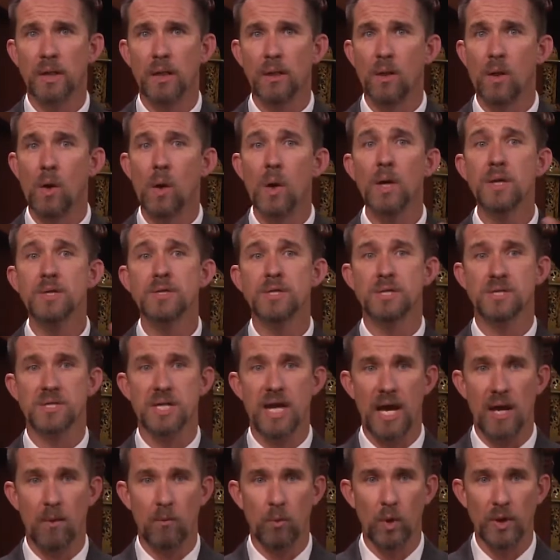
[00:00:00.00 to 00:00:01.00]
of the largest
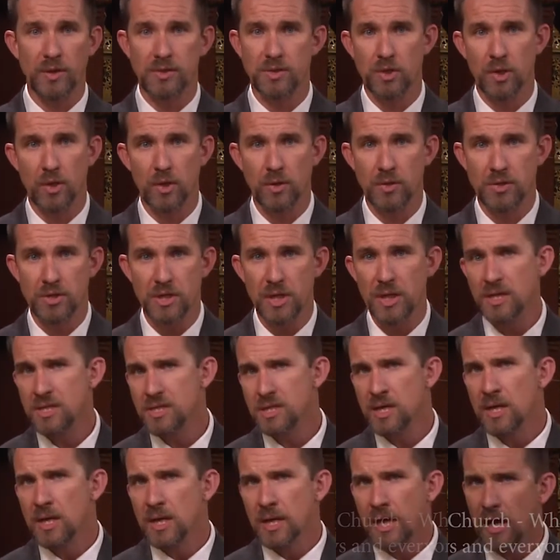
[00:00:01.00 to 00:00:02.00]
cowboy
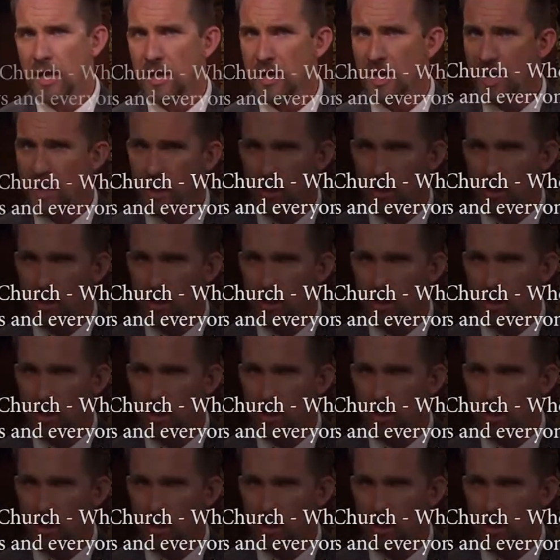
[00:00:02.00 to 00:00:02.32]
churches, and